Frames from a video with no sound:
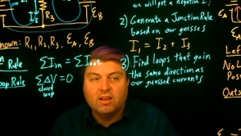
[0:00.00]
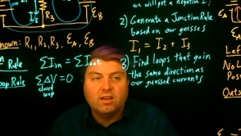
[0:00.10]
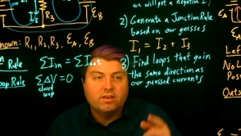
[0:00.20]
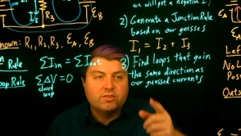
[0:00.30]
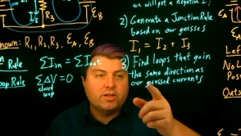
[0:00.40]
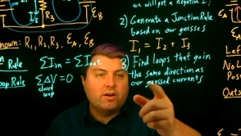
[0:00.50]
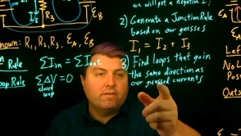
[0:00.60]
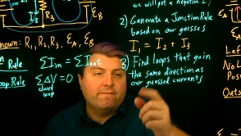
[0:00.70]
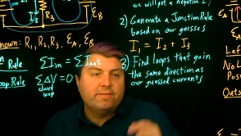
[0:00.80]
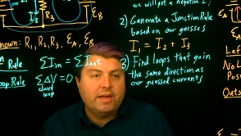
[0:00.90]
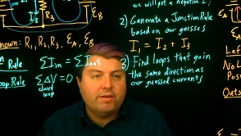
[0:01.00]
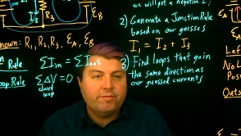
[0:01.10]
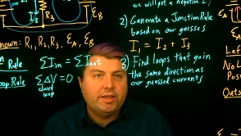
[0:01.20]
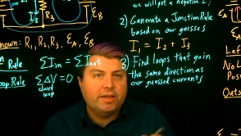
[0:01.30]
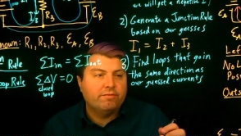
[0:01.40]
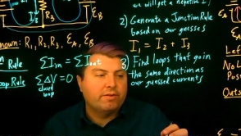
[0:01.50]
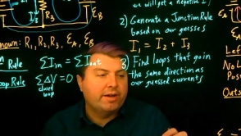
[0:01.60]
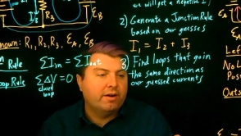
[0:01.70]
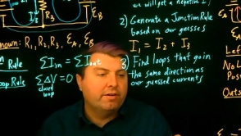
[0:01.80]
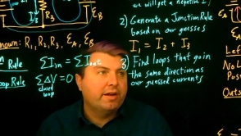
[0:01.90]
So then we get, right,
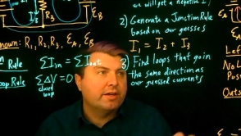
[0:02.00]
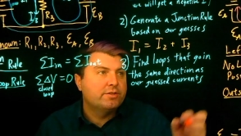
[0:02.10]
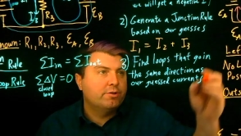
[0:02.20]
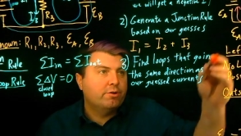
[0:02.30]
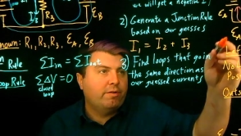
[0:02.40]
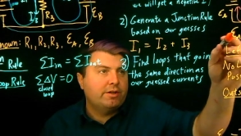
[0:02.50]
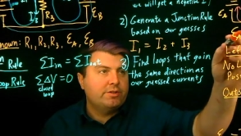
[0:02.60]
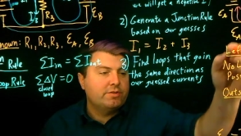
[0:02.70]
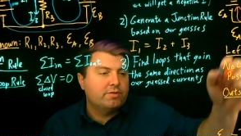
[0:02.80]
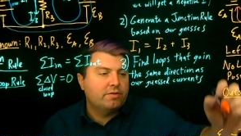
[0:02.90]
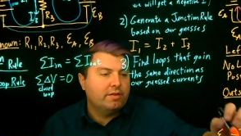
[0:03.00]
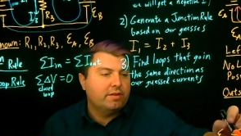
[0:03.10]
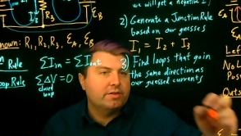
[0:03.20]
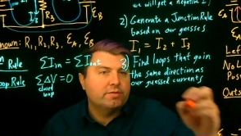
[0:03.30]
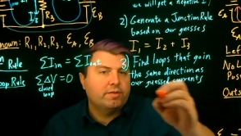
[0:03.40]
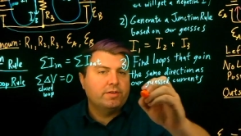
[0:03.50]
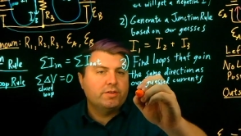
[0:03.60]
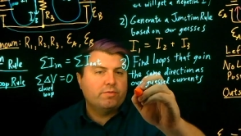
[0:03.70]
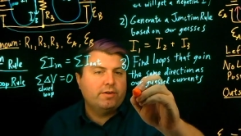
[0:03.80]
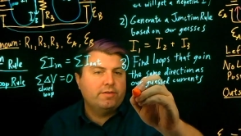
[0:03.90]
our next two equations, this one and
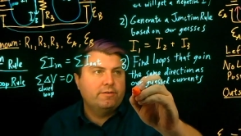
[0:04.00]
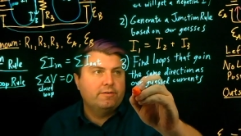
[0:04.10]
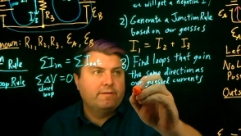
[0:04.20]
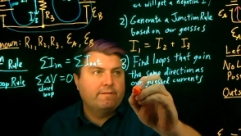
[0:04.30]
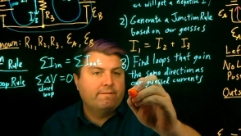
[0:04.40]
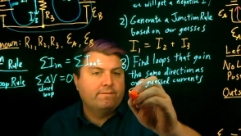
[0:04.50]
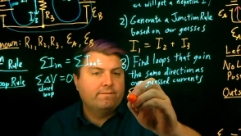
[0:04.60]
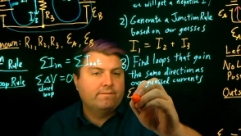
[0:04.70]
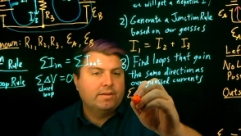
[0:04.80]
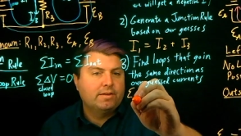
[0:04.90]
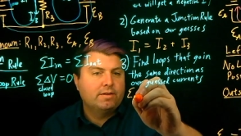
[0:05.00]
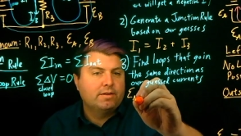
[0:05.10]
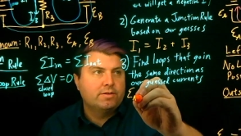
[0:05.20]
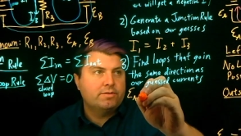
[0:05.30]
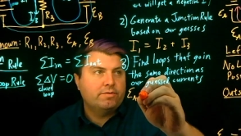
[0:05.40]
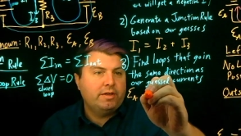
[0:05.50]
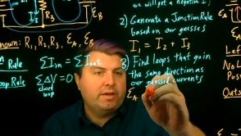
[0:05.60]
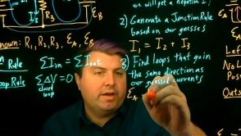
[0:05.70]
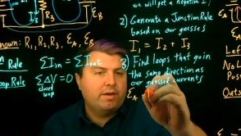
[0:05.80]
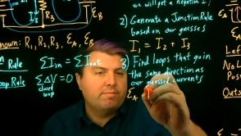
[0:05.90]
this one. So
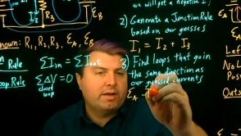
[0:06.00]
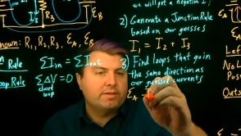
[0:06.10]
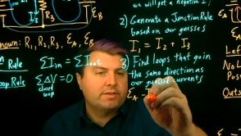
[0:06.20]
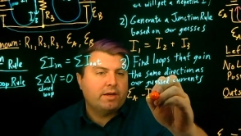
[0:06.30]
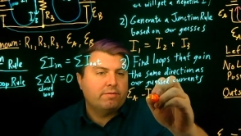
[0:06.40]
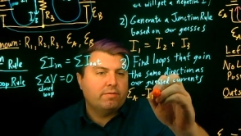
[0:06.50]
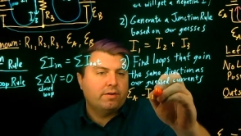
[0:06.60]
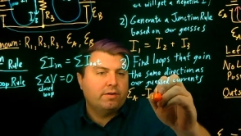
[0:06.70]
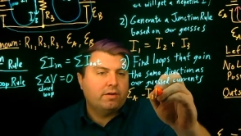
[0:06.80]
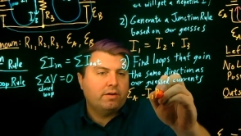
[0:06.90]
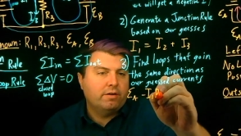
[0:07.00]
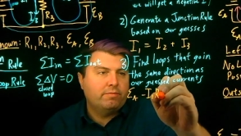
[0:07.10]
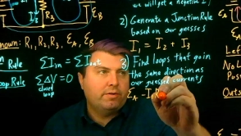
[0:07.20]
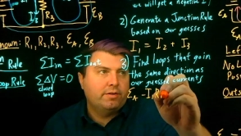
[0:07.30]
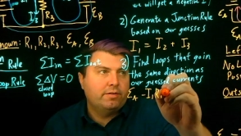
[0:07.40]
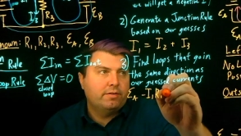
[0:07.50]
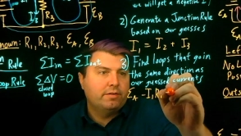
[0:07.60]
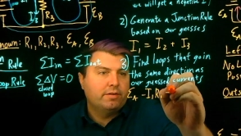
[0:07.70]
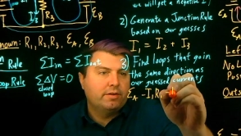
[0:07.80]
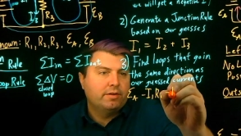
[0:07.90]
EA minus I1, R1,
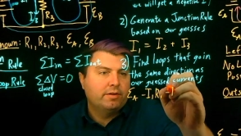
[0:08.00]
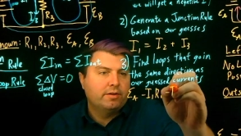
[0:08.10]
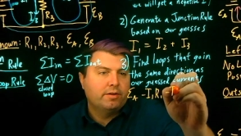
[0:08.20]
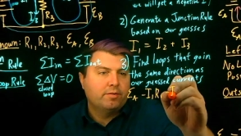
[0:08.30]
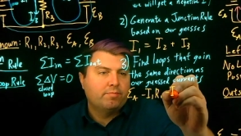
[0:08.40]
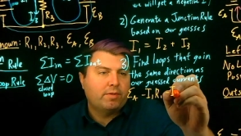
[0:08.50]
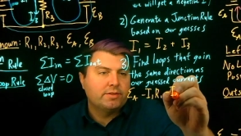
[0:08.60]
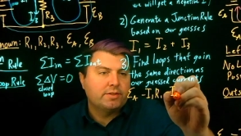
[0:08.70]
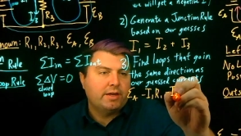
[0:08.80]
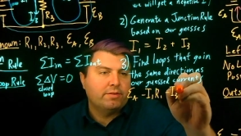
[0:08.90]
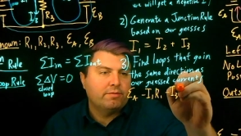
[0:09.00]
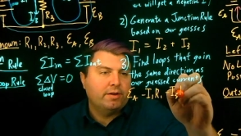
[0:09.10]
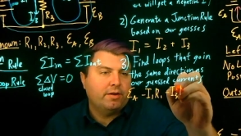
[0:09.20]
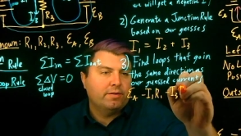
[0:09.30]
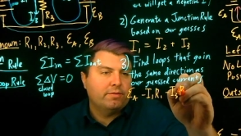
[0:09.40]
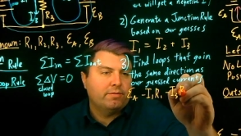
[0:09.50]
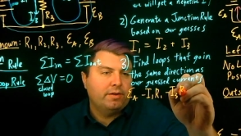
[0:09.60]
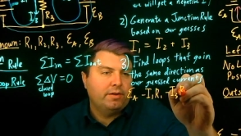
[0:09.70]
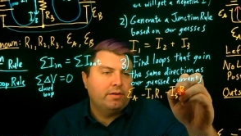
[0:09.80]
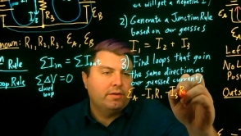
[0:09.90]
minus I3, R3